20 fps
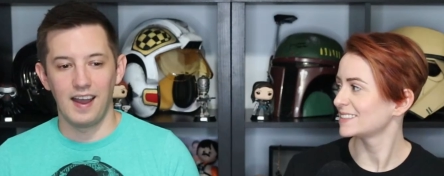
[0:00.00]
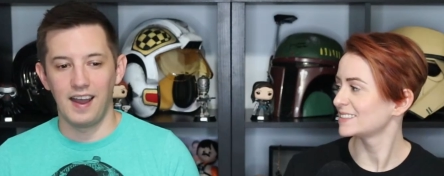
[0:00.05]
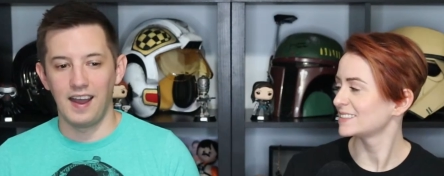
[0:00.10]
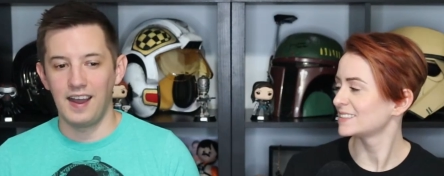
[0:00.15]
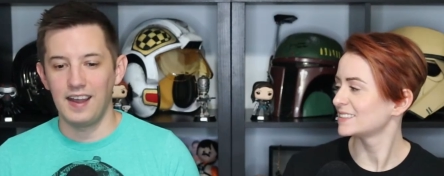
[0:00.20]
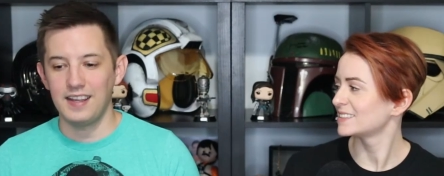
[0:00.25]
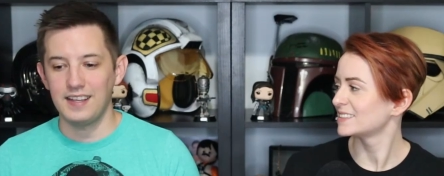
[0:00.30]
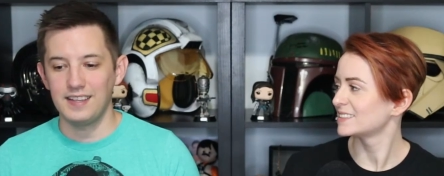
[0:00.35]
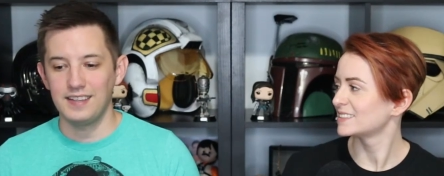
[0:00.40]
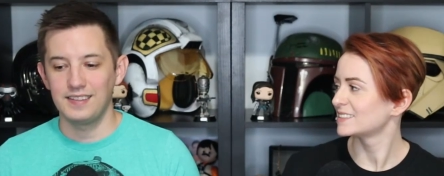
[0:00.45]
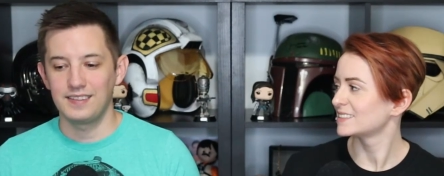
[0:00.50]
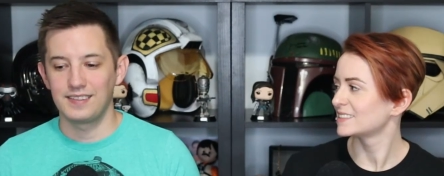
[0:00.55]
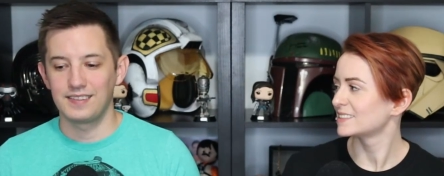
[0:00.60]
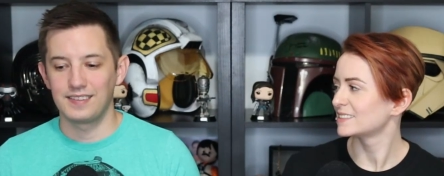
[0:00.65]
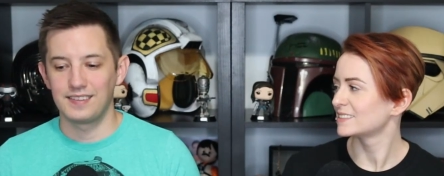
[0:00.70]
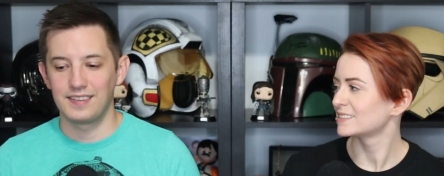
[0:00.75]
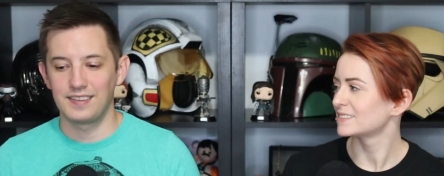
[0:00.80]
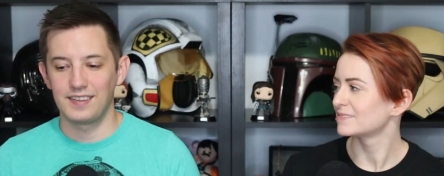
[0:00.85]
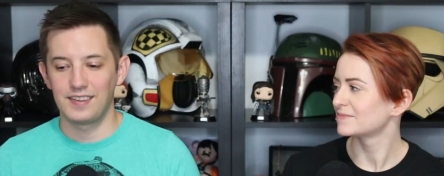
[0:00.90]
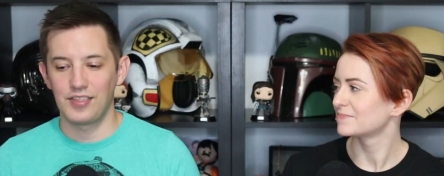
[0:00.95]
Speaker 1: I
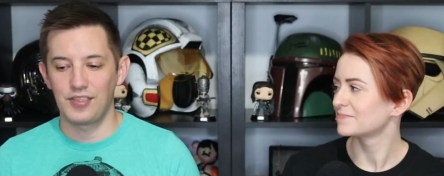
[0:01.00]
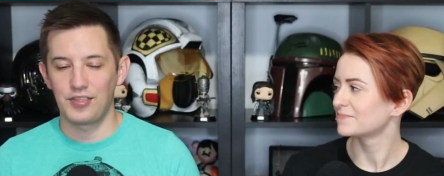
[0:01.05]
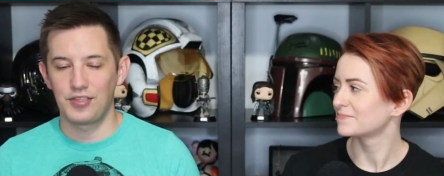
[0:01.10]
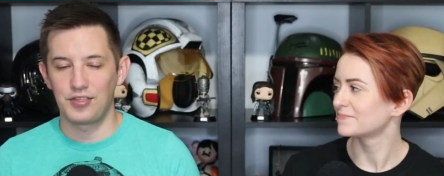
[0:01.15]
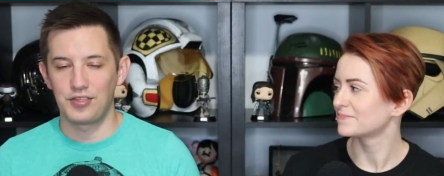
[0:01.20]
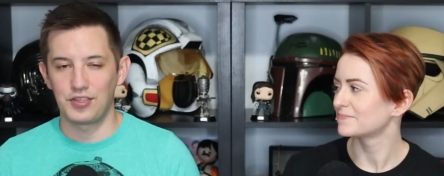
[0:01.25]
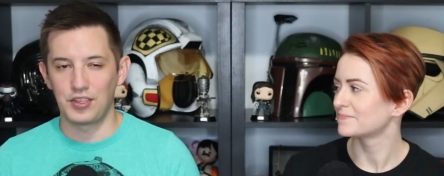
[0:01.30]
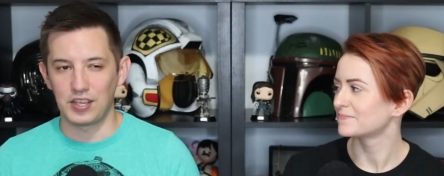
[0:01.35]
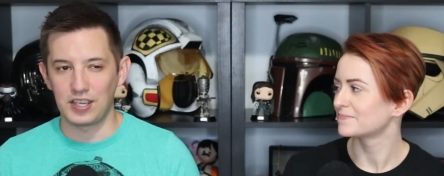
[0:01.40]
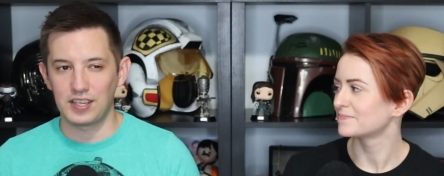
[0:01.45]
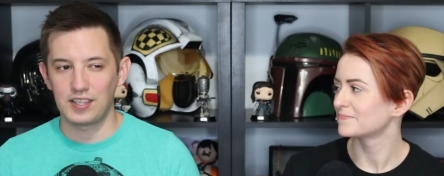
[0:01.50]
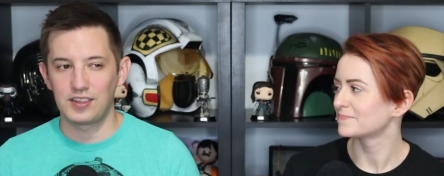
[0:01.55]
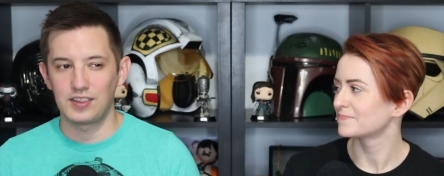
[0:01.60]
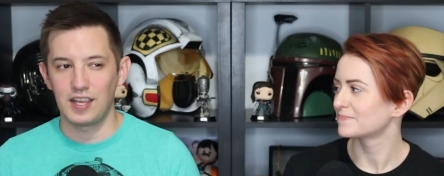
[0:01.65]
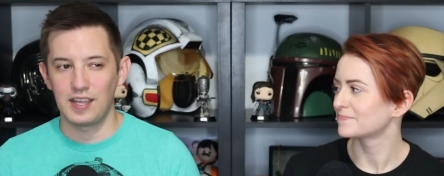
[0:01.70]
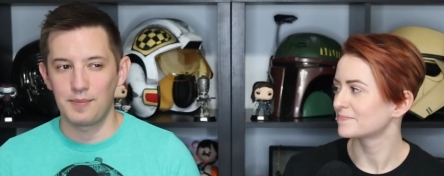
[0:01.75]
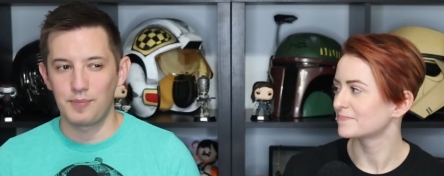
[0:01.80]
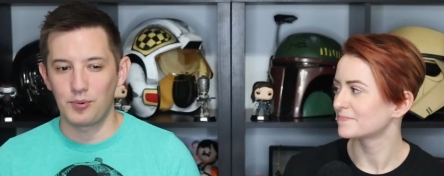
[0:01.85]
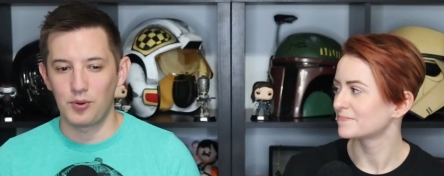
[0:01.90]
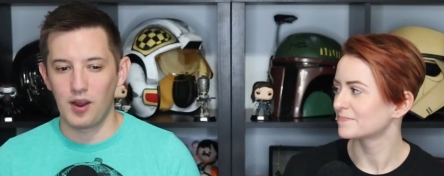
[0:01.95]
think
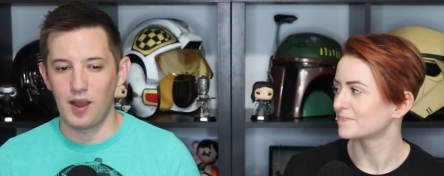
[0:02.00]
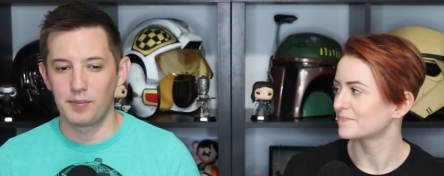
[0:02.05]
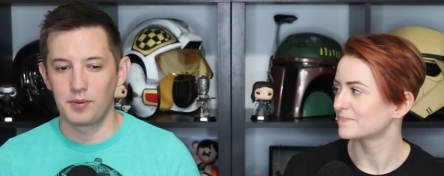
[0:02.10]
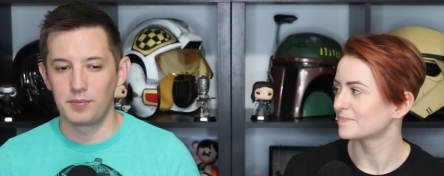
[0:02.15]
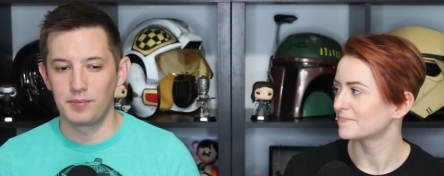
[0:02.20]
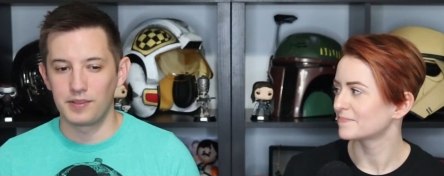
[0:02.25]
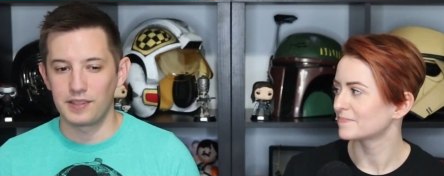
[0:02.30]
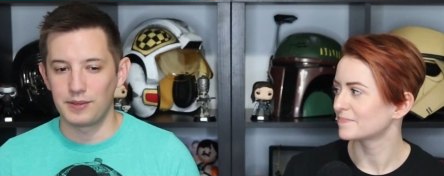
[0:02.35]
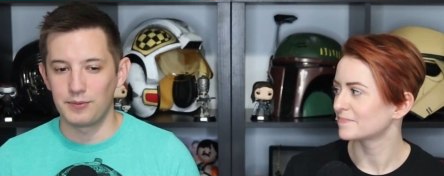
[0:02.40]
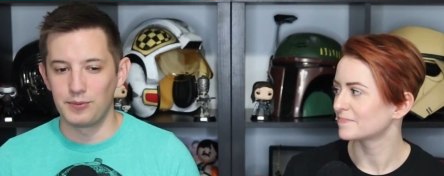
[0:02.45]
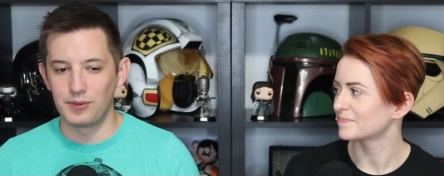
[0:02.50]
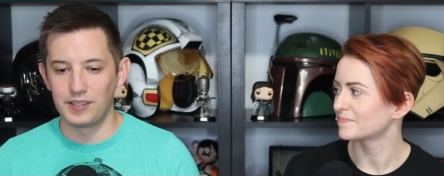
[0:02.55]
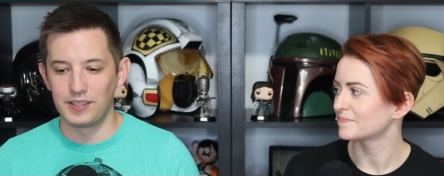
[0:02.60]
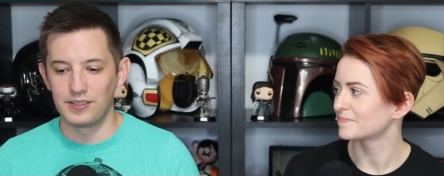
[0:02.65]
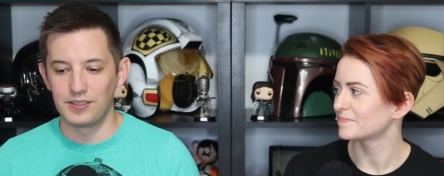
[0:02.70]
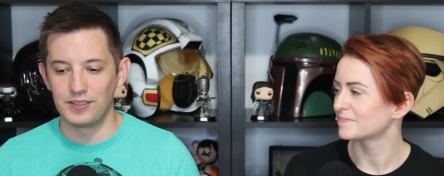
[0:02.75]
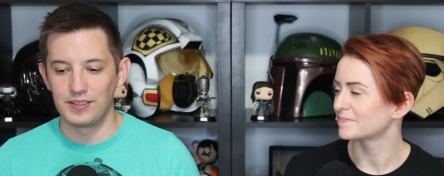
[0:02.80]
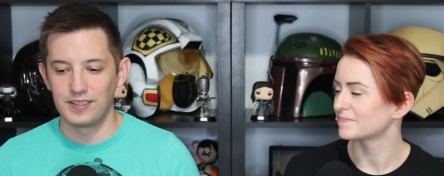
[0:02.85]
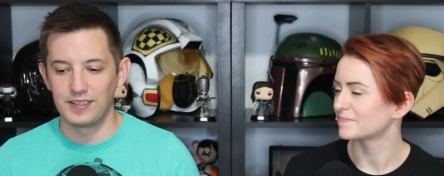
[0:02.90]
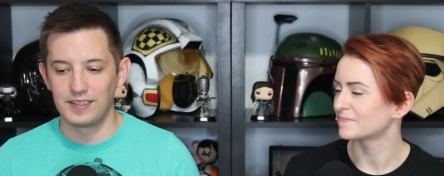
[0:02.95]
they probably
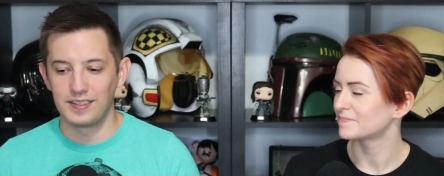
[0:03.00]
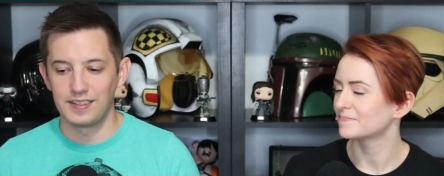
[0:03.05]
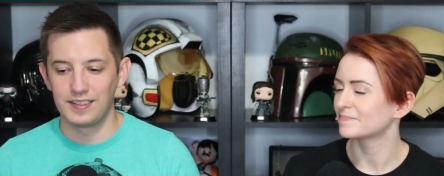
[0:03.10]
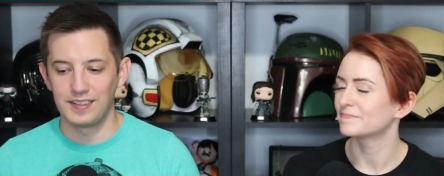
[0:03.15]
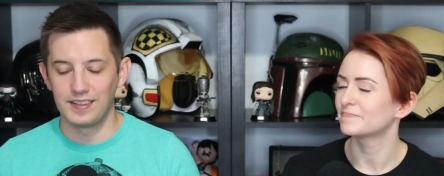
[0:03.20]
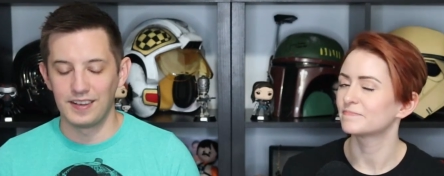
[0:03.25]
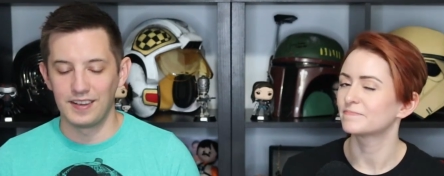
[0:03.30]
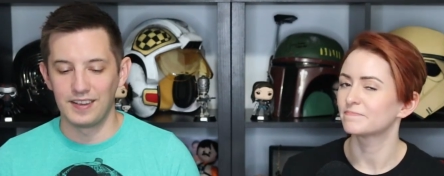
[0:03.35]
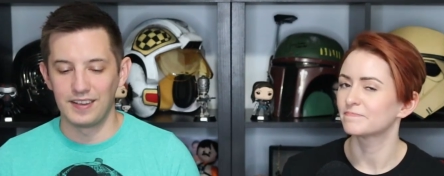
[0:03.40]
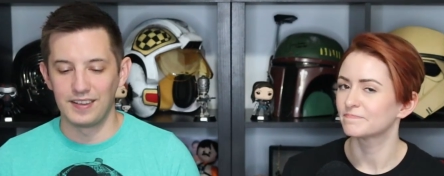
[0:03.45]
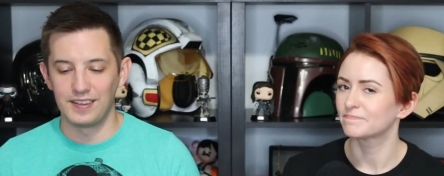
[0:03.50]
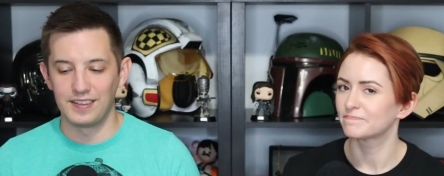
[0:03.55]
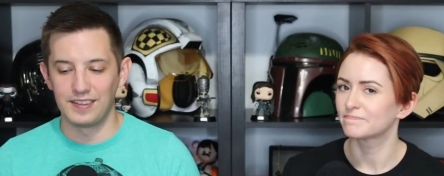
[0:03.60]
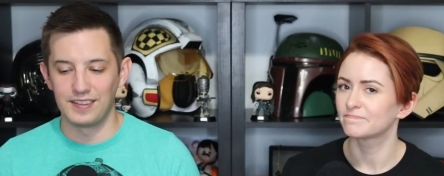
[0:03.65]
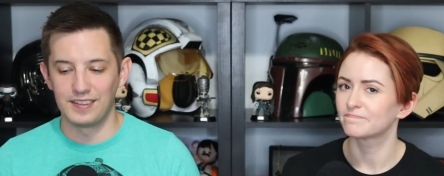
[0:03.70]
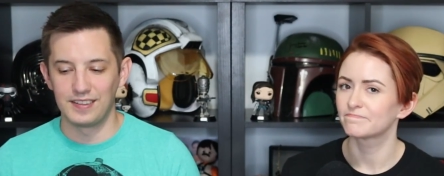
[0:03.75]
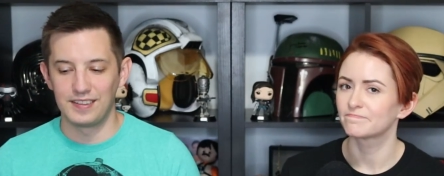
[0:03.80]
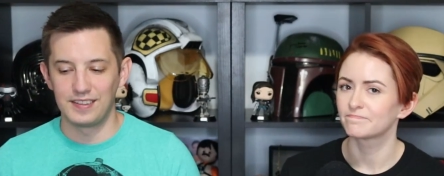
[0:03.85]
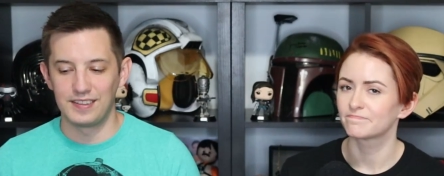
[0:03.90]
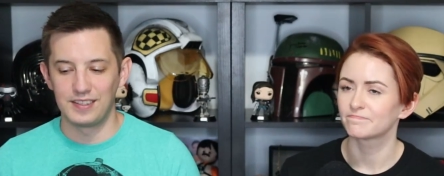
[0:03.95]
will.
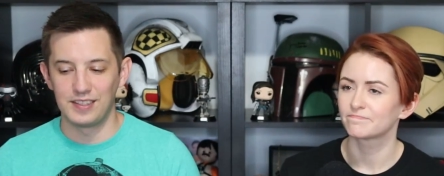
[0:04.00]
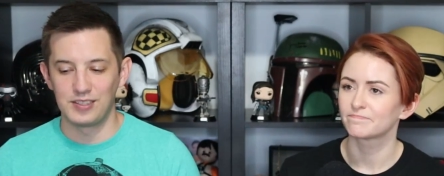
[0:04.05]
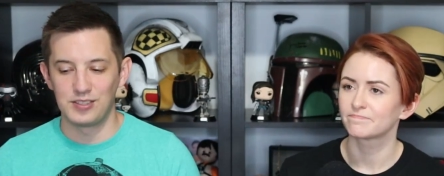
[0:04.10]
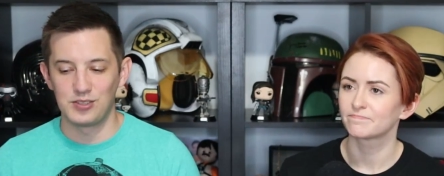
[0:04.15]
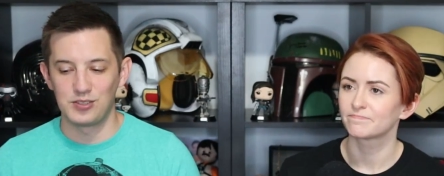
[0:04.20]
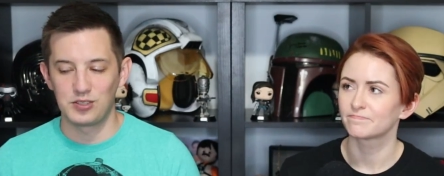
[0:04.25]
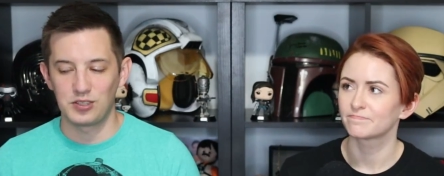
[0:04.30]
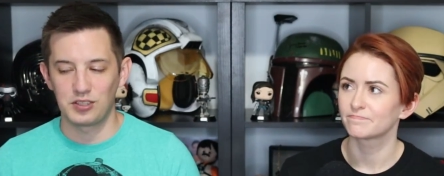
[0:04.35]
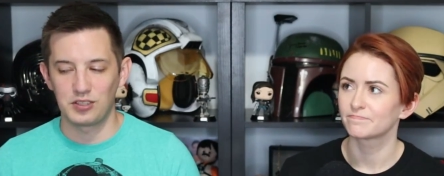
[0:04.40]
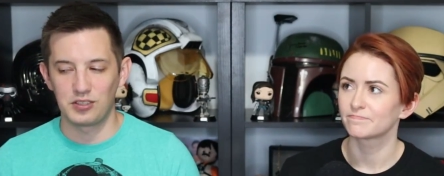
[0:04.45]
This is a